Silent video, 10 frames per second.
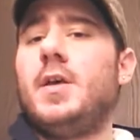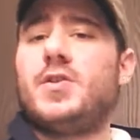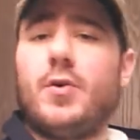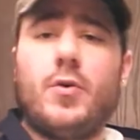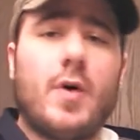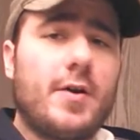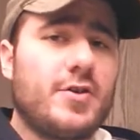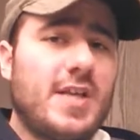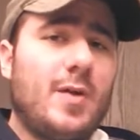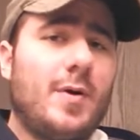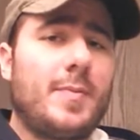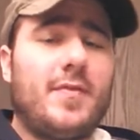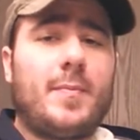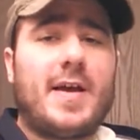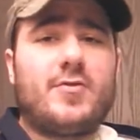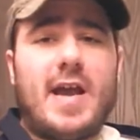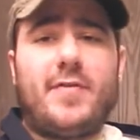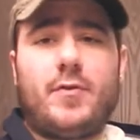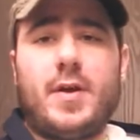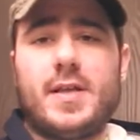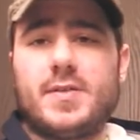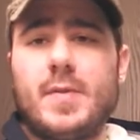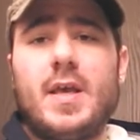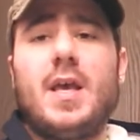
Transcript: so understand when I'm giving my draft grades.